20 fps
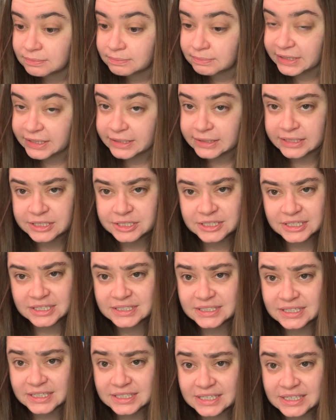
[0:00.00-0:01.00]
my LH
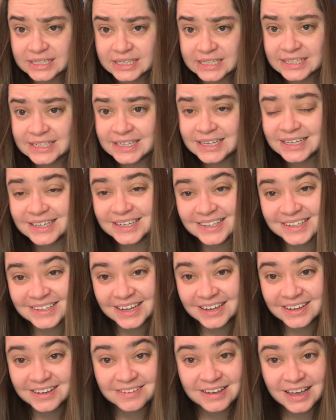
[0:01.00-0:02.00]
test, I say that.
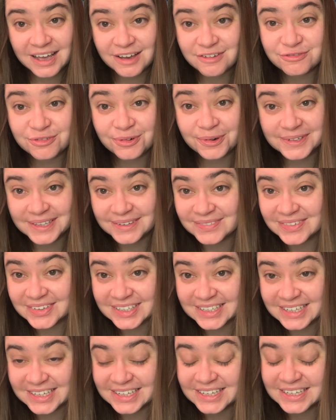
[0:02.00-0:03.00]
I have 4 that I'm gonna
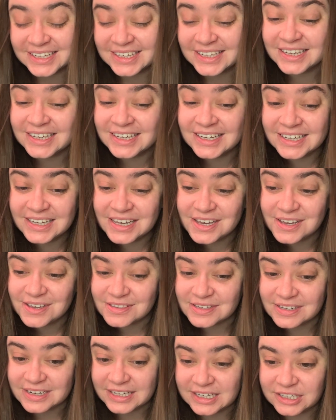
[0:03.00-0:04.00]
take so
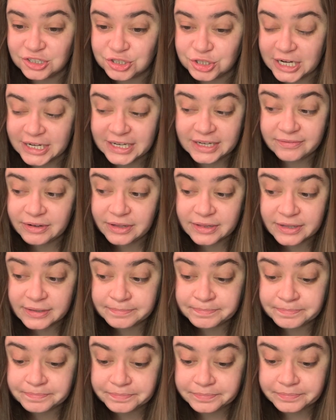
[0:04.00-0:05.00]
that I can track everything.
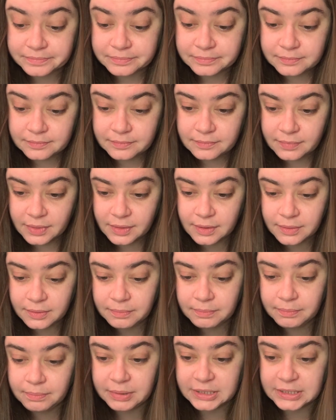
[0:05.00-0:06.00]

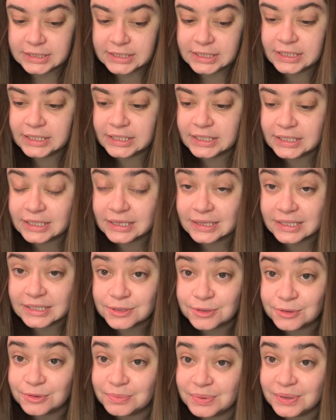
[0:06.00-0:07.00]
But let's
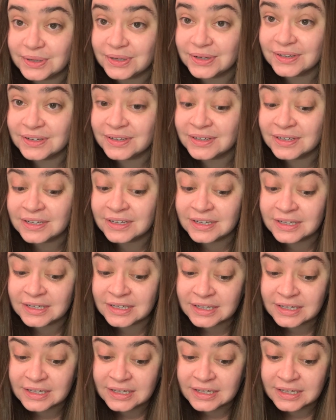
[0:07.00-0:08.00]
hope
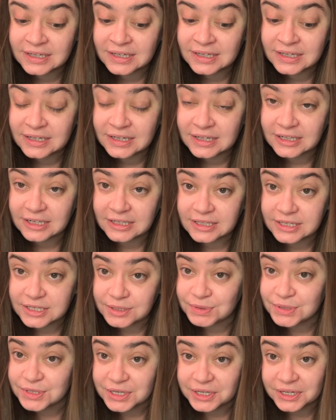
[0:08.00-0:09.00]
that this
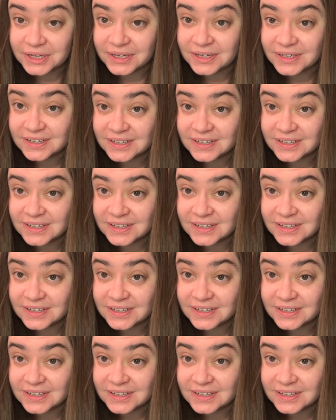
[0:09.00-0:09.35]
one's good.